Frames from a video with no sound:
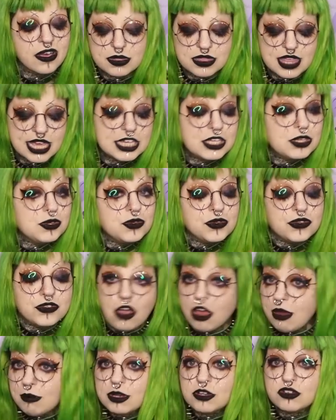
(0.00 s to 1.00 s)
Thank you
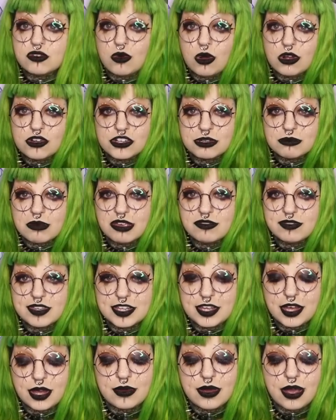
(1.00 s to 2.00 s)
so much for watching my
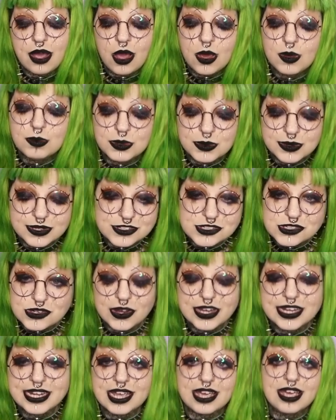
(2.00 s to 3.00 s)
video. I hope you
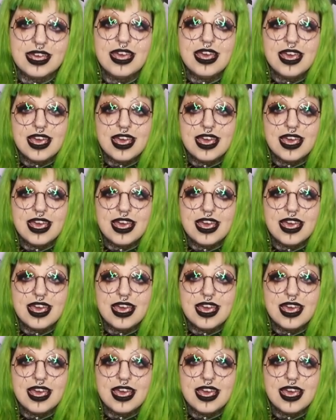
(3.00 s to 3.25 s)
enjoyed it.